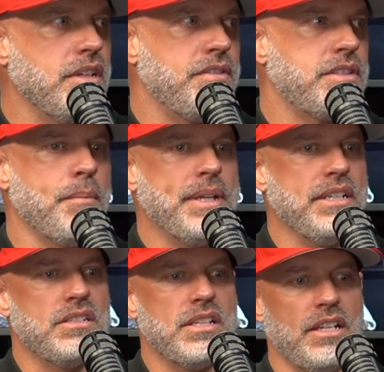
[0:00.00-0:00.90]
If
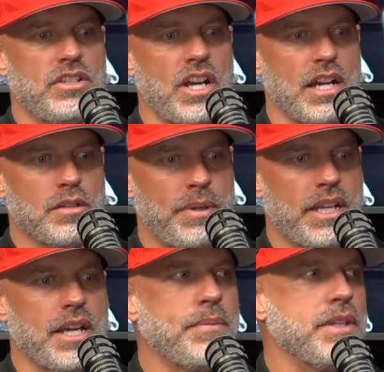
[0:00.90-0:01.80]
somebody said, Josh,
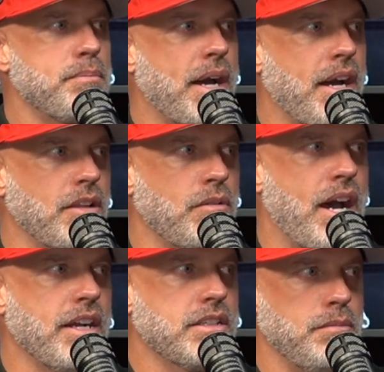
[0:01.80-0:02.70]
pick up this pile of
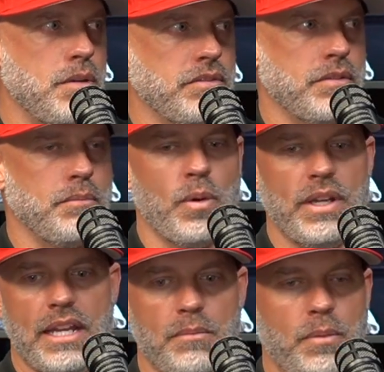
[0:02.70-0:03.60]
rocks and move it from
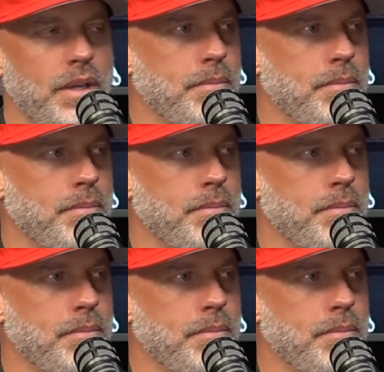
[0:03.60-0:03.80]
point A to point